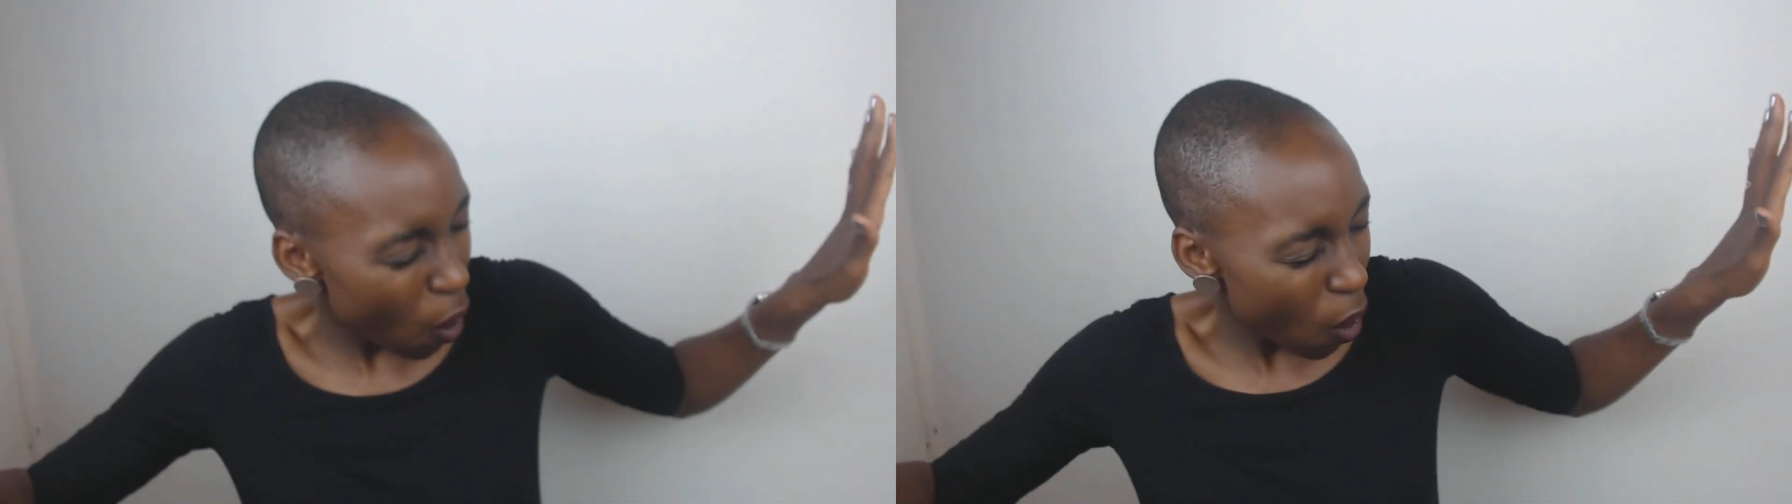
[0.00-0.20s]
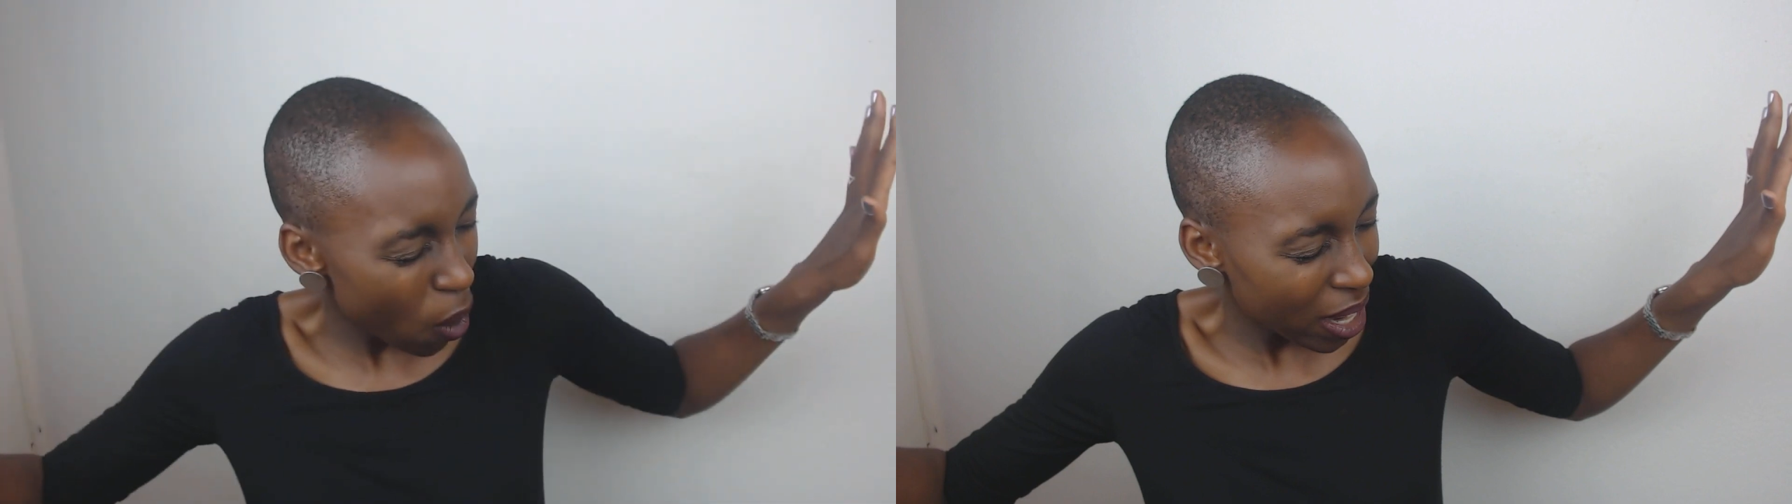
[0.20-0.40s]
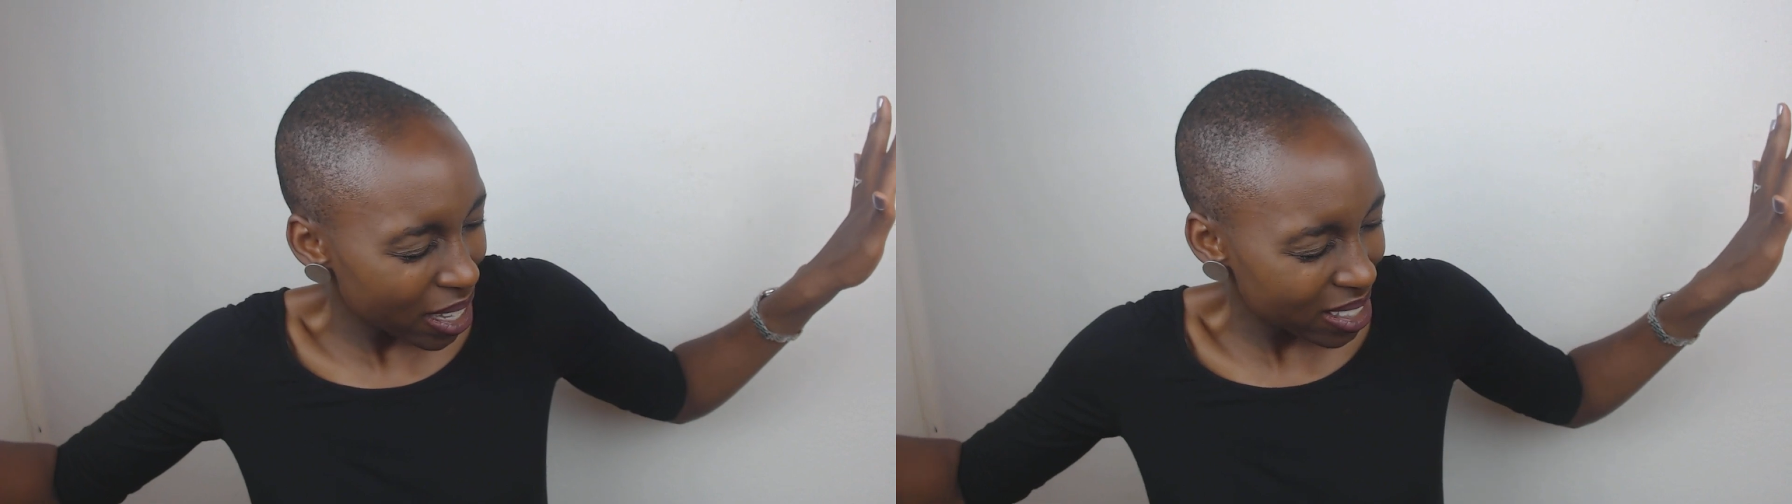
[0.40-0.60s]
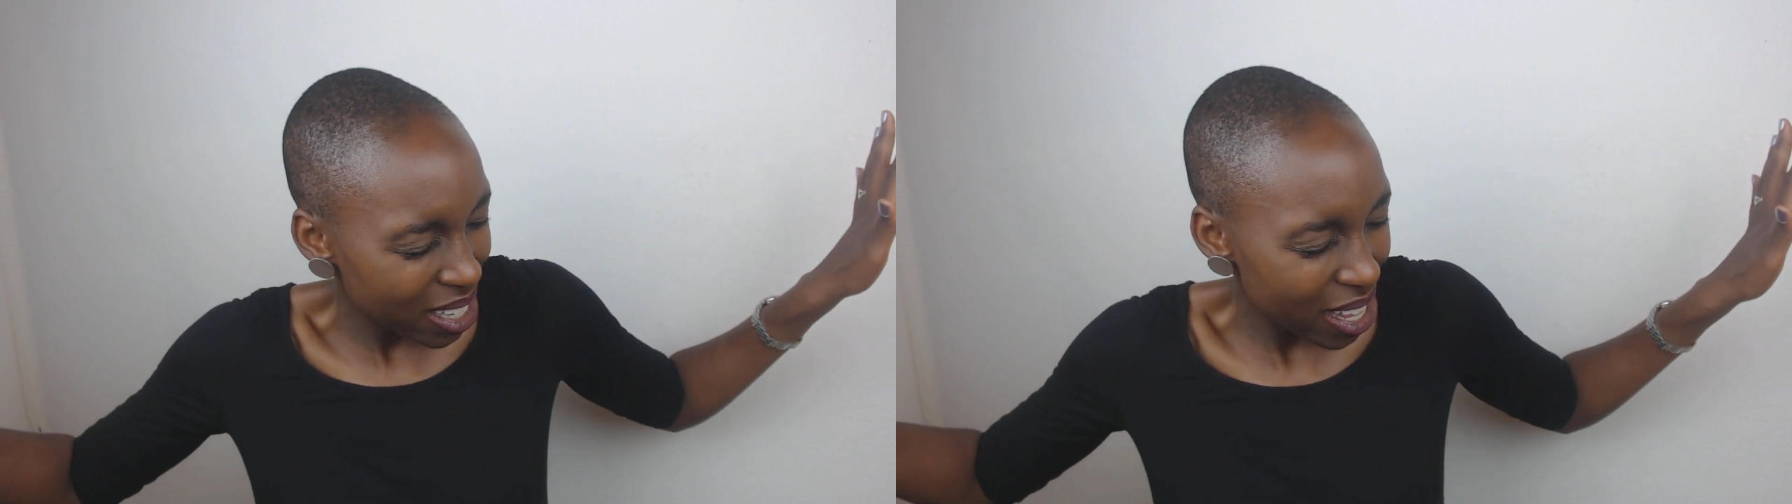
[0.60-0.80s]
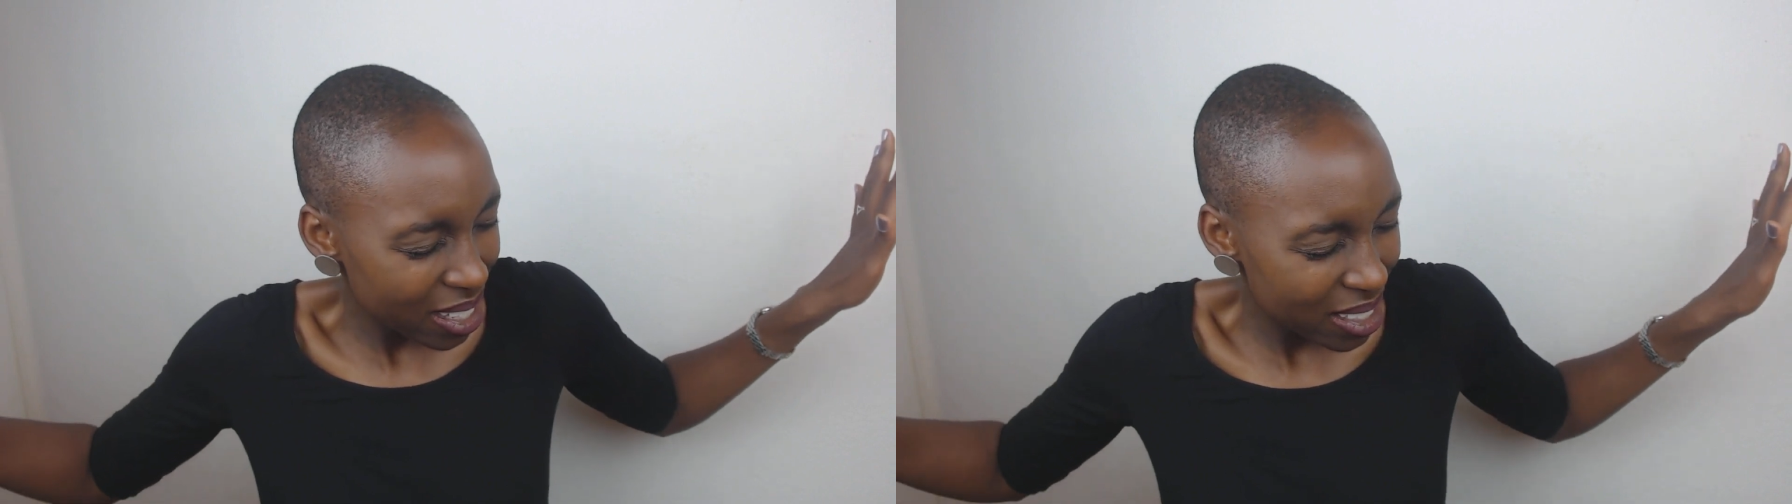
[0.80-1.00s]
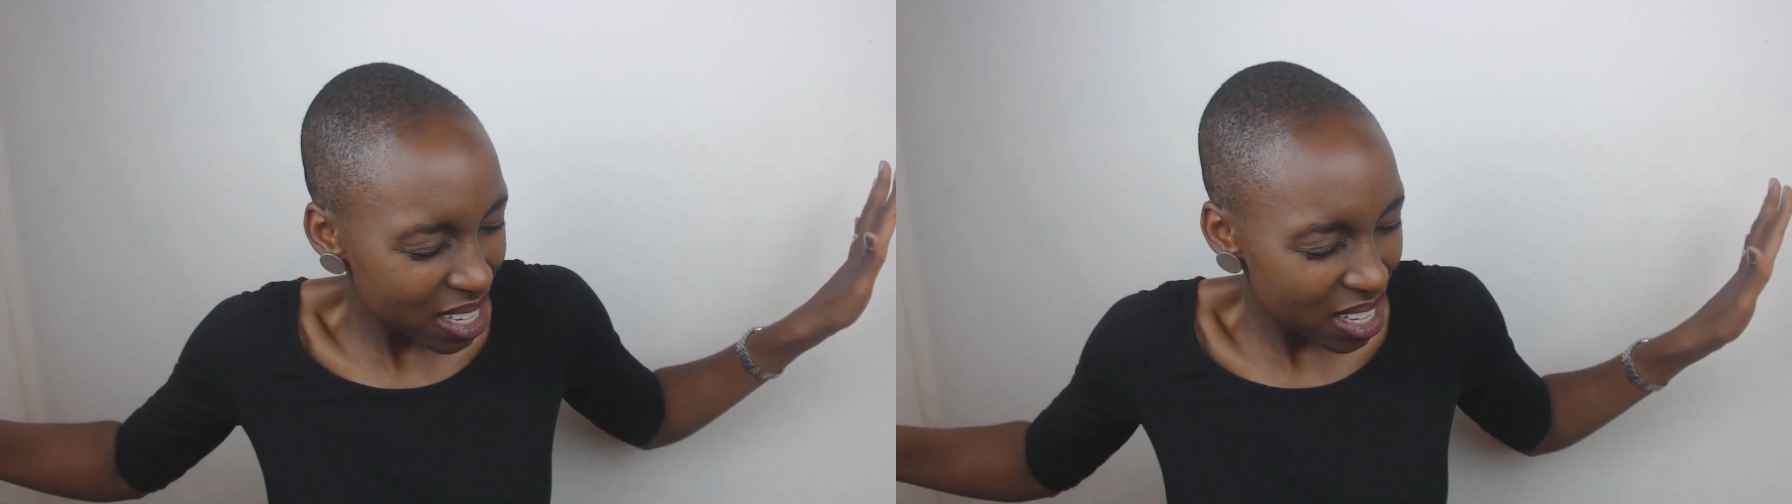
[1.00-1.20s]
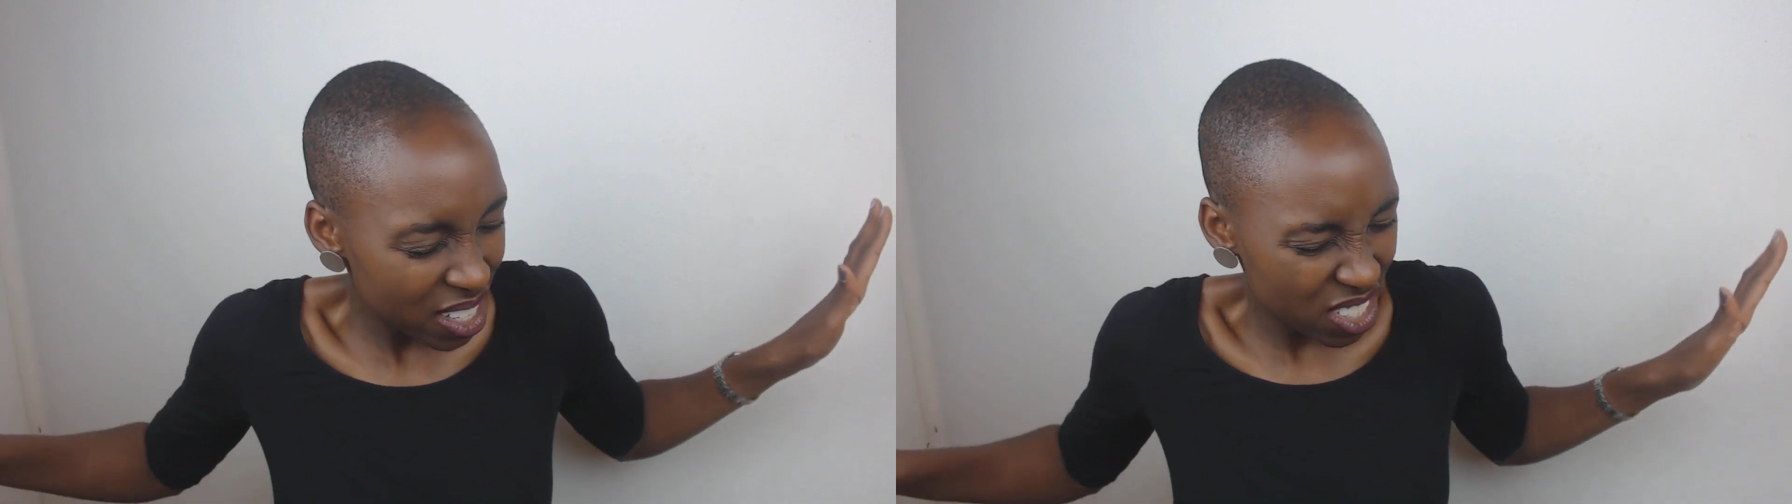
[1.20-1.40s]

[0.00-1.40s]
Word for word: all anxiety